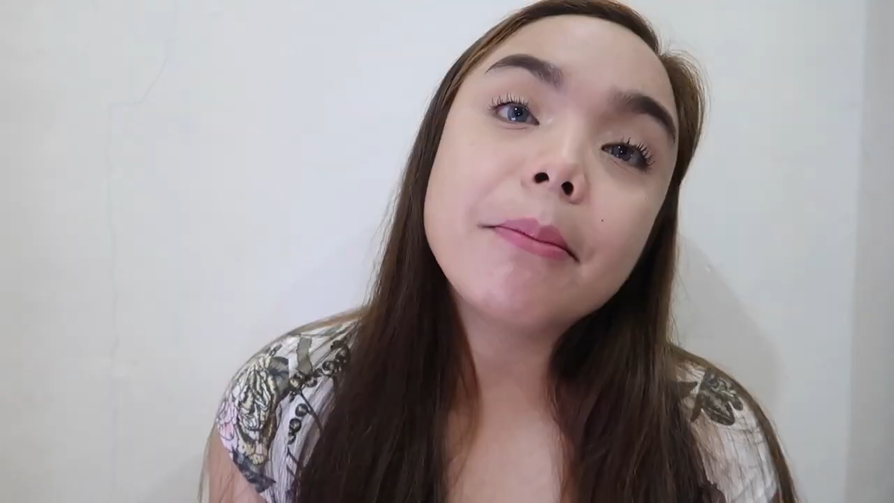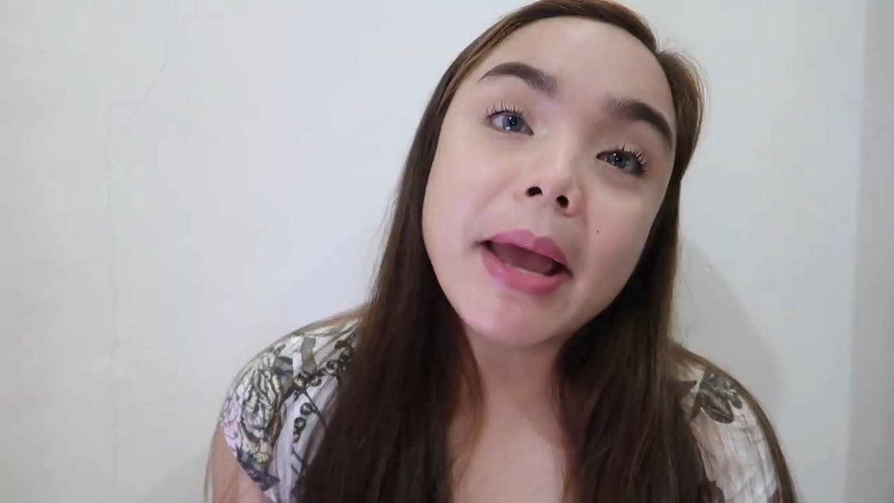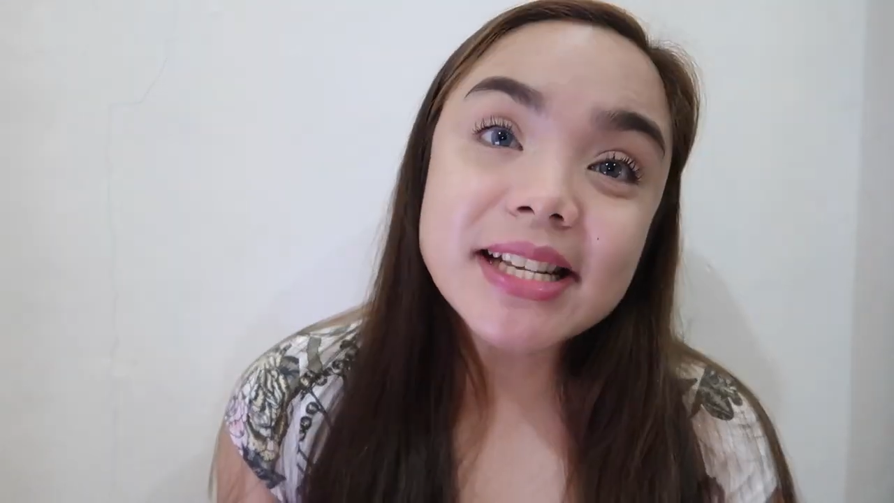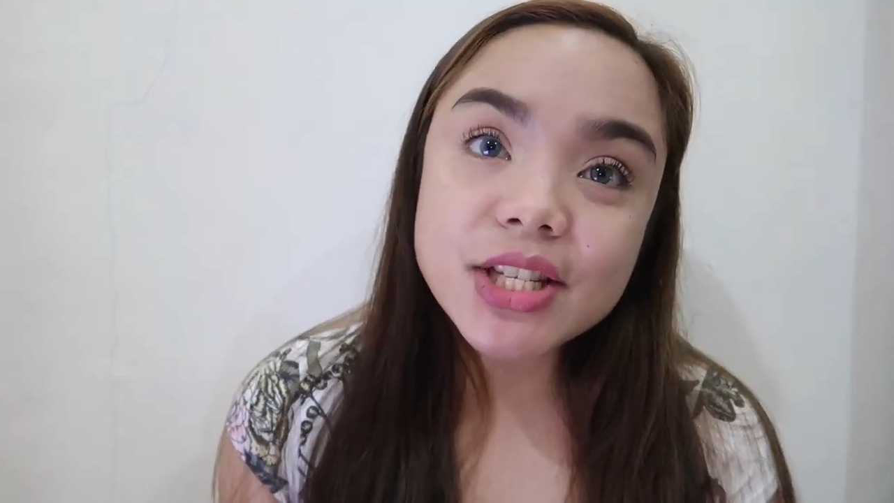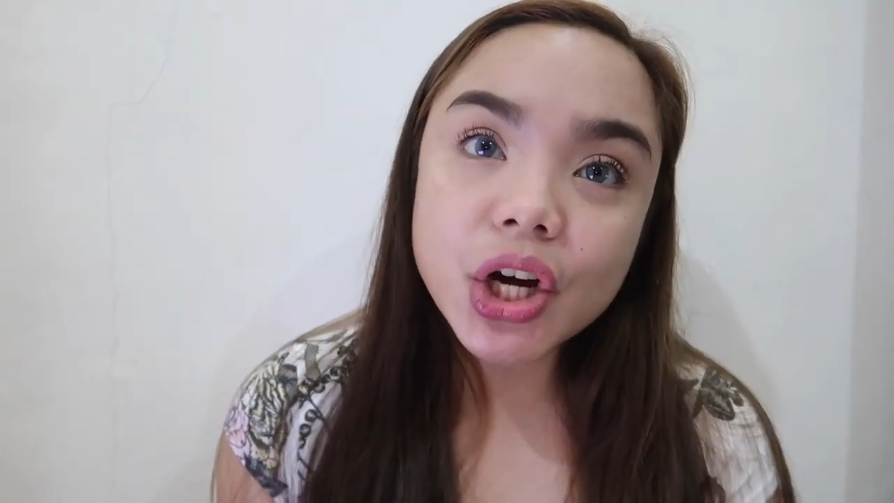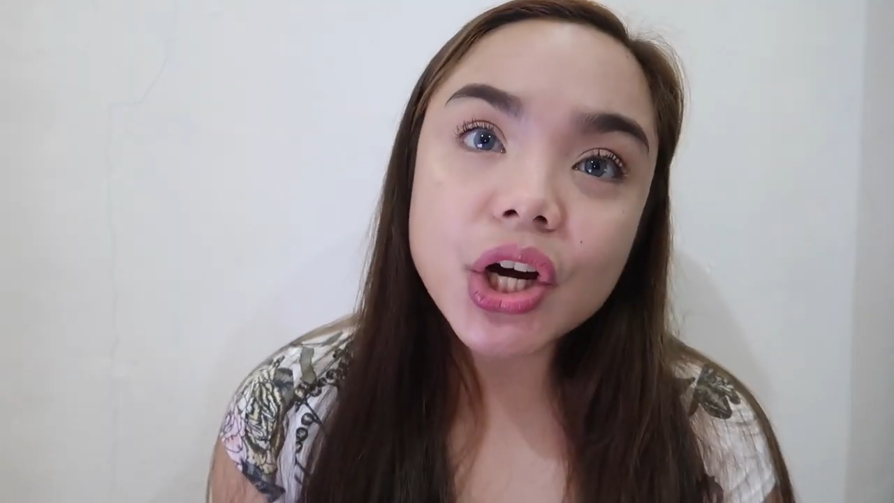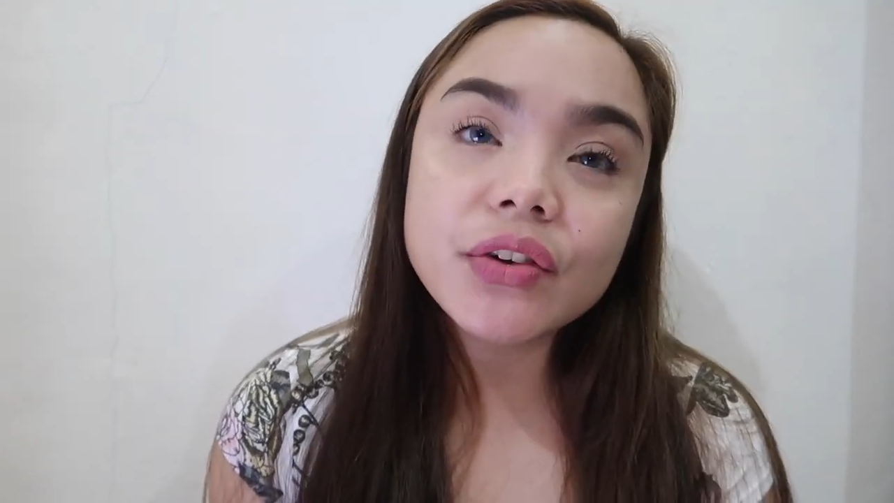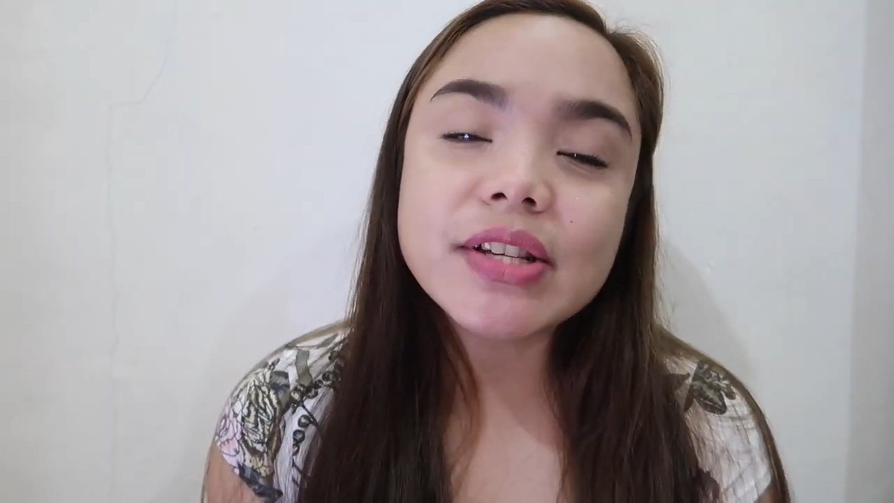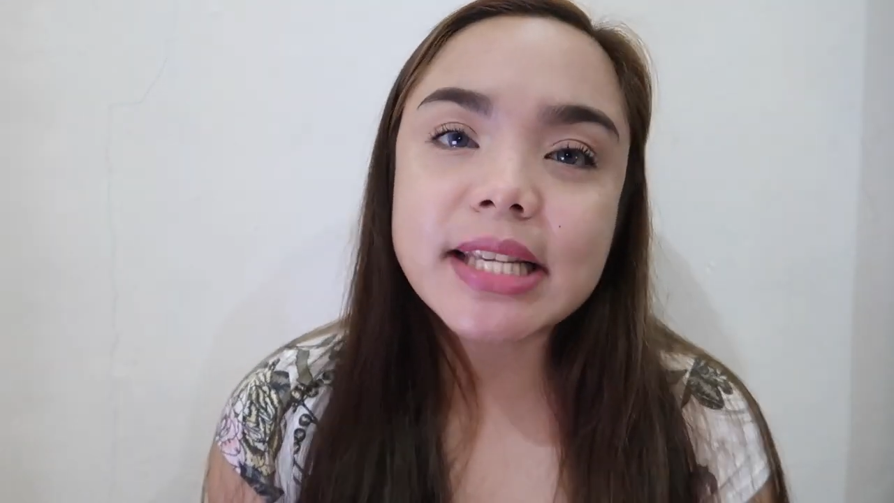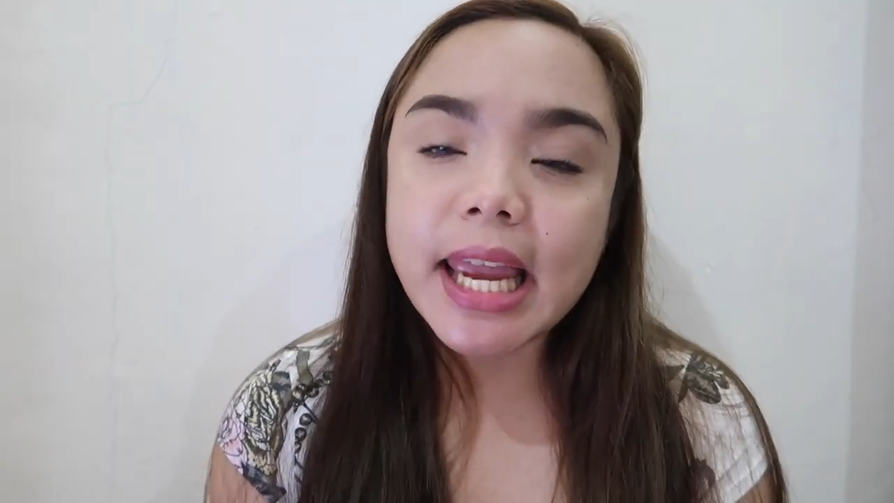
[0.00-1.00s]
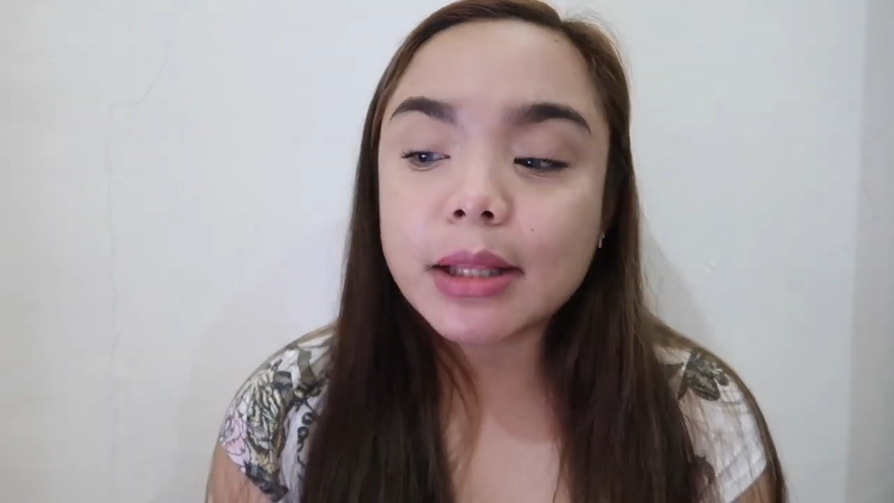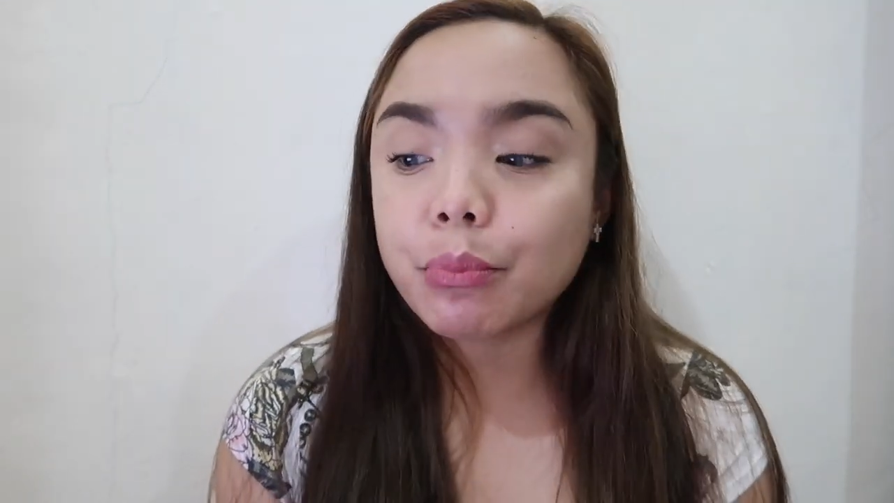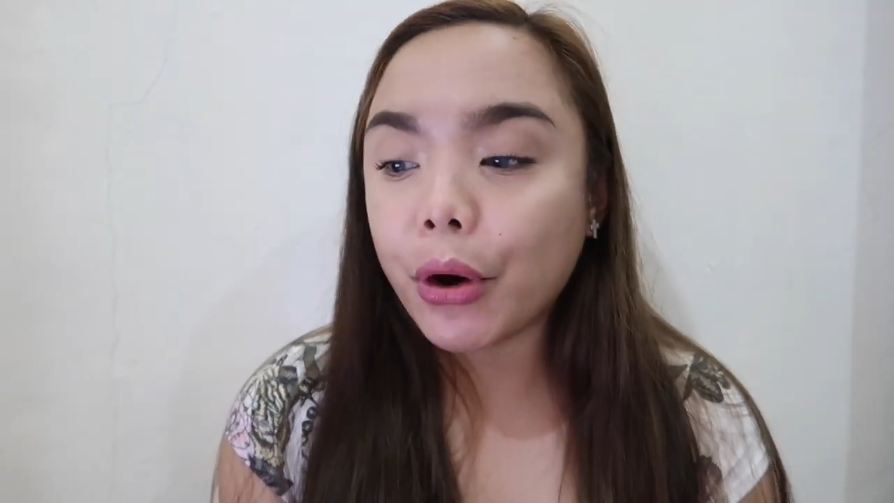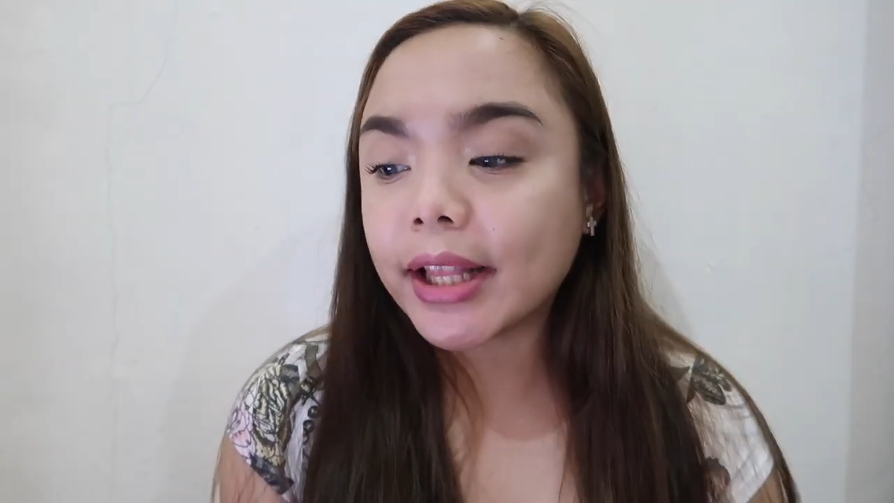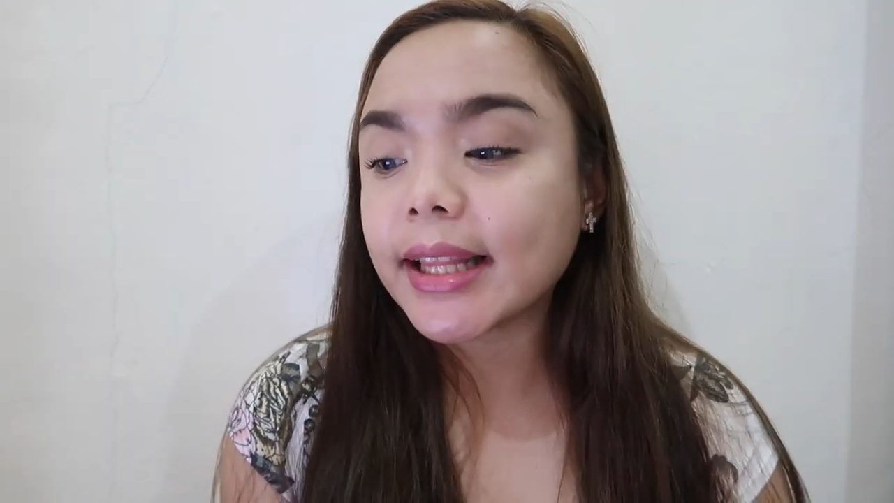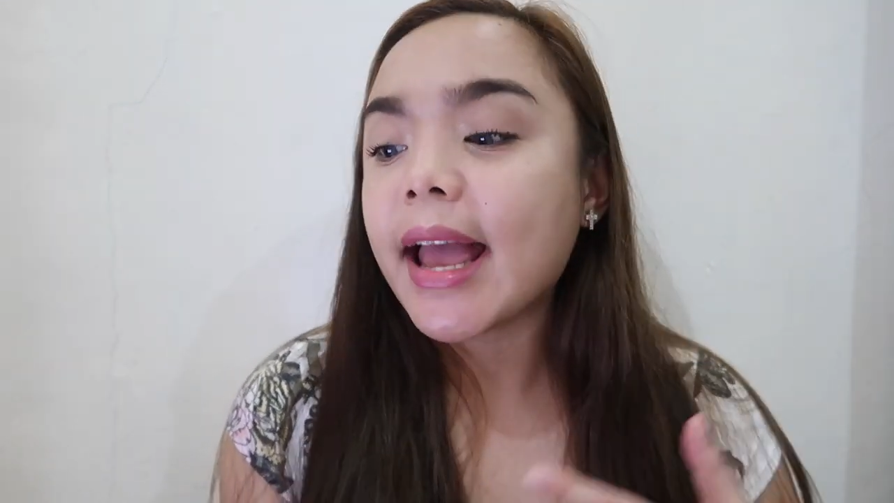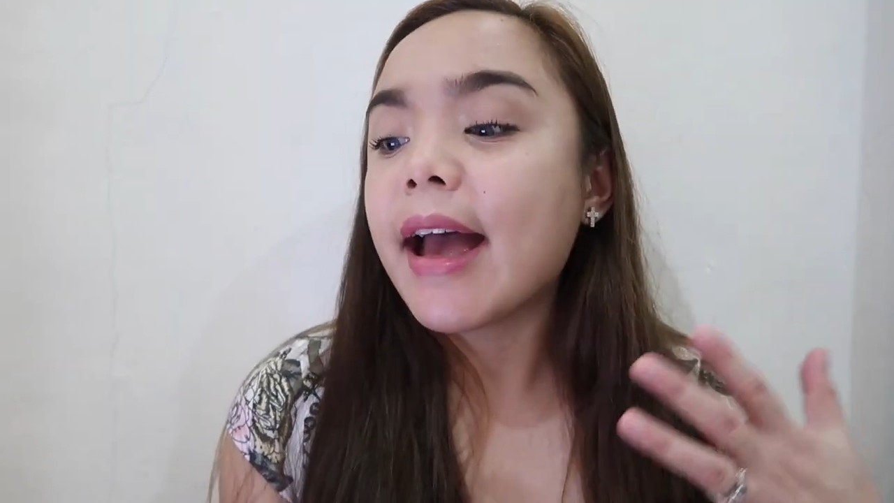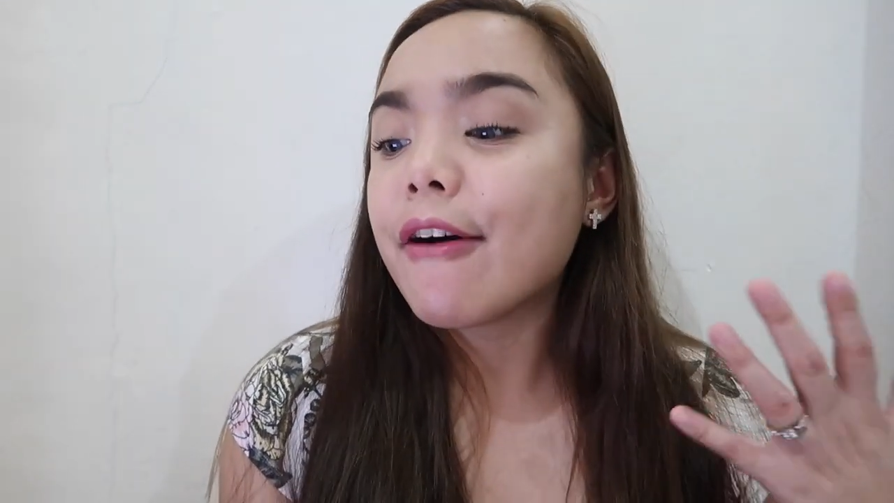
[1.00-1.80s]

base curve is 8.5